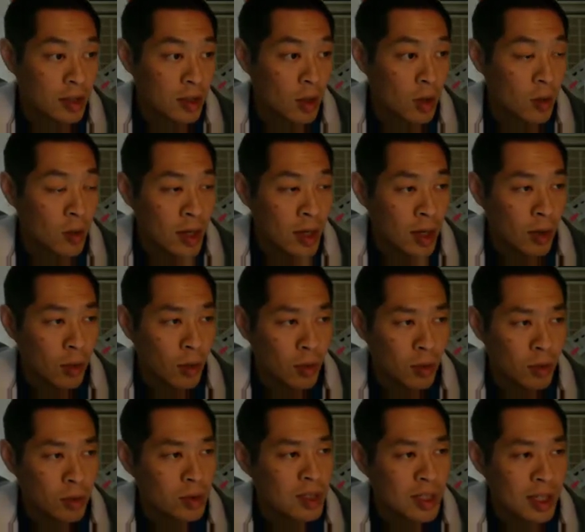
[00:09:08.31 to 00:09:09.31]
So
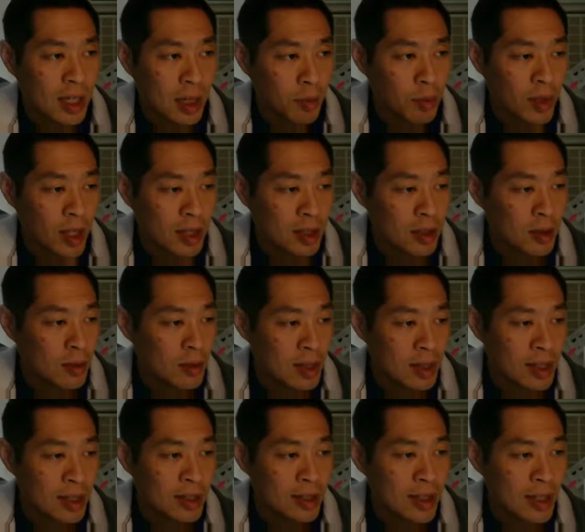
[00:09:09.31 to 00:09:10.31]
skip this.
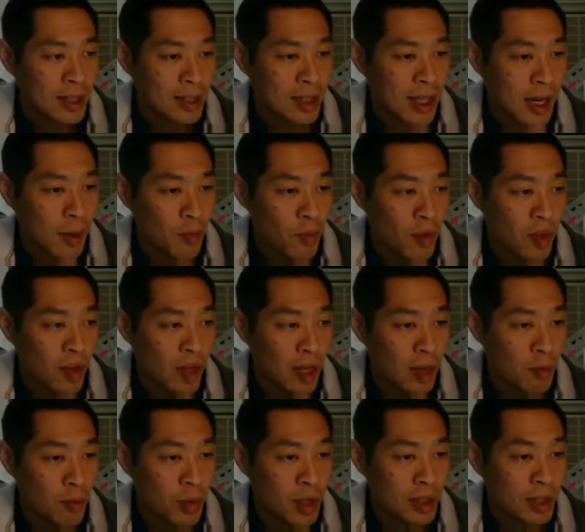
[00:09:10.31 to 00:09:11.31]
This is the same
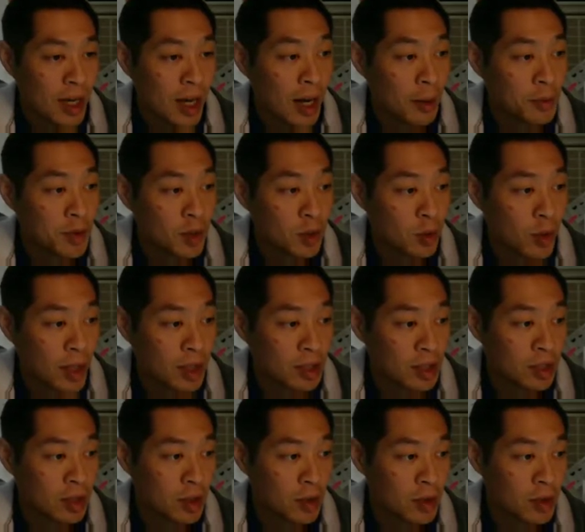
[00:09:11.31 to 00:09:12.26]
thing, but the opposite direction.